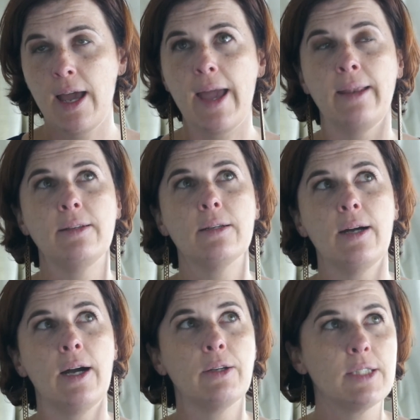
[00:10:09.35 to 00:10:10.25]
And
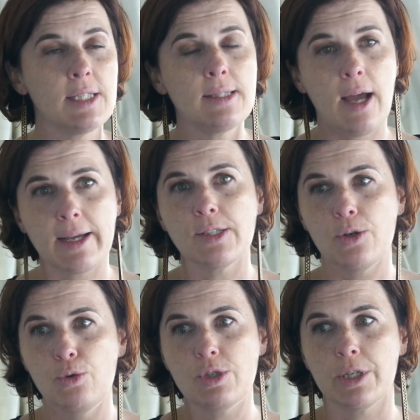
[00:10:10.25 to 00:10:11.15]
I'd just like us
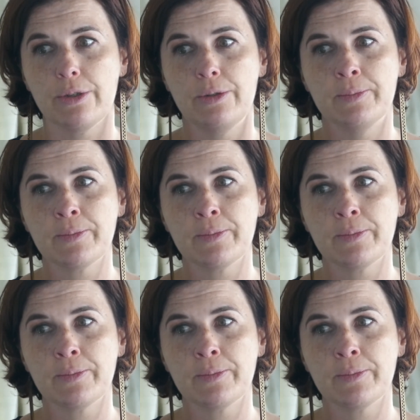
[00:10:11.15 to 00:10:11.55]
all to